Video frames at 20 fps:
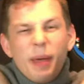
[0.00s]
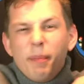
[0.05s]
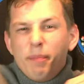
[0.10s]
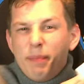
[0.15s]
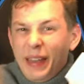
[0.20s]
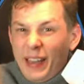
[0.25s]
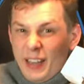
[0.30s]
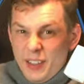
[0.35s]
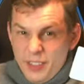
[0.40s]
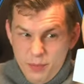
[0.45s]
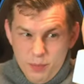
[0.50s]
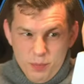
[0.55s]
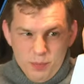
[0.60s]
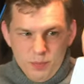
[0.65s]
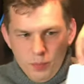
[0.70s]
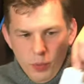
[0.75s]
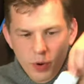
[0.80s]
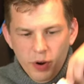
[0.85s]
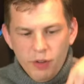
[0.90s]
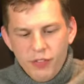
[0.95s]
bit bigger
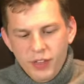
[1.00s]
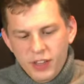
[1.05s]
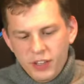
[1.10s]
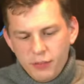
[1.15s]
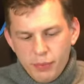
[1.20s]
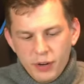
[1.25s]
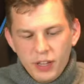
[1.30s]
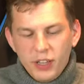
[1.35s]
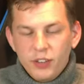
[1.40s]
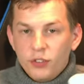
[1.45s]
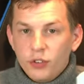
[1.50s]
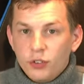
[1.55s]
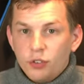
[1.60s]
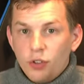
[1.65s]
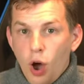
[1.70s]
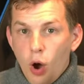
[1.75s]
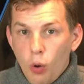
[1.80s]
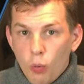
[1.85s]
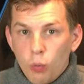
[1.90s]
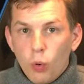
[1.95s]
than one of these, but it is
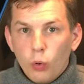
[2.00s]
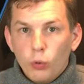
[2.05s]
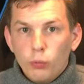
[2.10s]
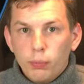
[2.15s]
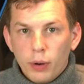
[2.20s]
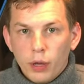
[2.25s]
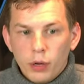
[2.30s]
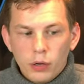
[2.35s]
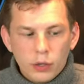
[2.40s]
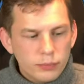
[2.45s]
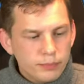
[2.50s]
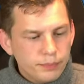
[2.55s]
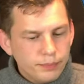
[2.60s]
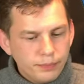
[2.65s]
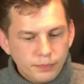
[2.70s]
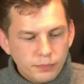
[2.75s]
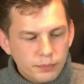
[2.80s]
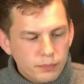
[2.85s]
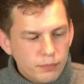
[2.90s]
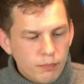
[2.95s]
just a wall plug.
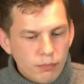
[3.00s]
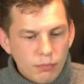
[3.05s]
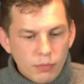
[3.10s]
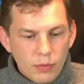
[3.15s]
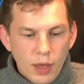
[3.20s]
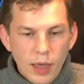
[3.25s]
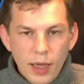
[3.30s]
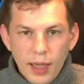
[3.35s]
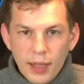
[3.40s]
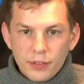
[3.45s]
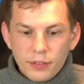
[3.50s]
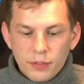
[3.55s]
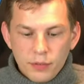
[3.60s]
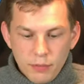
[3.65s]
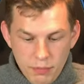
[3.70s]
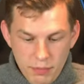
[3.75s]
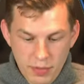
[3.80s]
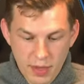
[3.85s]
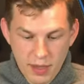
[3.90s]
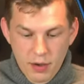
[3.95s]

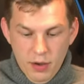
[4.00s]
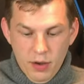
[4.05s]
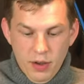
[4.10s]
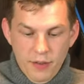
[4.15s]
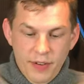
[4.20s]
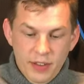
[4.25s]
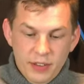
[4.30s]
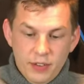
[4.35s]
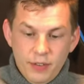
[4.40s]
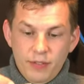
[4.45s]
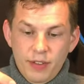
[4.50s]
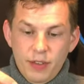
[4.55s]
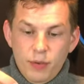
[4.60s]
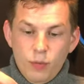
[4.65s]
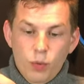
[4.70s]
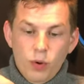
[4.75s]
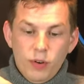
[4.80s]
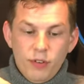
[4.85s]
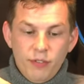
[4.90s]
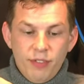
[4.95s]
And they are
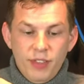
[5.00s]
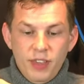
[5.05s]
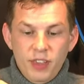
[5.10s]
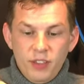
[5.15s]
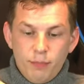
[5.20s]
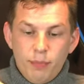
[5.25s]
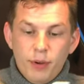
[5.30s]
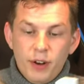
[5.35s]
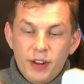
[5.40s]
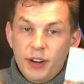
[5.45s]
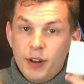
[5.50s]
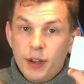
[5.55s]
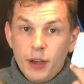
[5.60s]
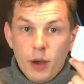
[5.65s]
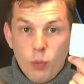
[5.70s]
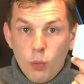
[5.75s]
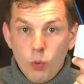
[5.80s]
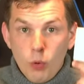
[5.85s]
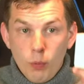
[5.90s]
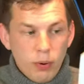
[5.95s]
effectively one of these, but
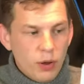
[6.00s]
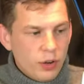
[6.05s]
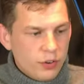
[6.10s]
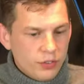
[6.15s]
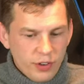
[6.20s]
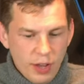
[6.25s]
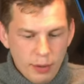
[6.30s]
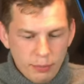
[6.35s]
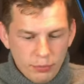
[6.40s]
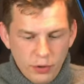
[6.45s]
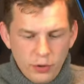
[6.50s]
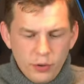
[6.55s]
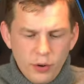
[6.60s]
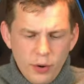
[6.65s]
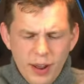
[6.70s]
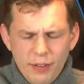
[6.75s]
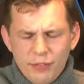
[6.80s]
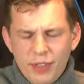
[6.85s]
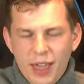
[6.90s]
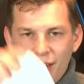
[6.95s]
in a wall plug shape, so
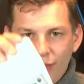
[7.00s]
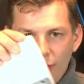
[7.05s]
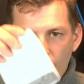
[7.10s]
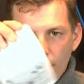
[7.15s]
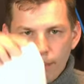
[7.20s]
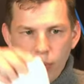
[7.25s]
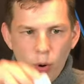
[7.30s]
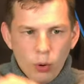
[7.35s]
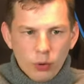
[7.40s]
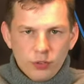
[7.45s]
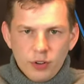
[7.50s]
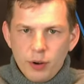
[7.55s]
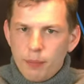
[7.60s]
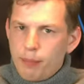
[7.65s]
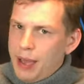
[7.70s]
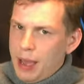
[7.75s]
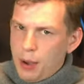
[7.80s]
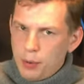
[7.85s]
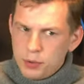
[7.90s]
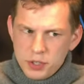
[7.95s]
you don't have to have a box
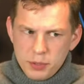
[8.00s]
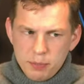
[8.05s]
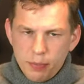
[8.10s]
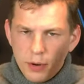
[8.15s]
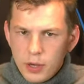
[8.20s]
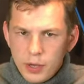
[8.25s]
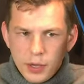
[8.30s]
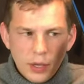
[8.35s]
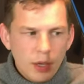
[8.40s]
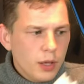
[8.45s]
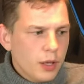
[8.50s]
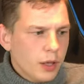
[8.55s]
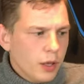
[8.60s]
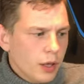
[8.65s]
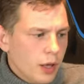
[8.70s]
and a power supply.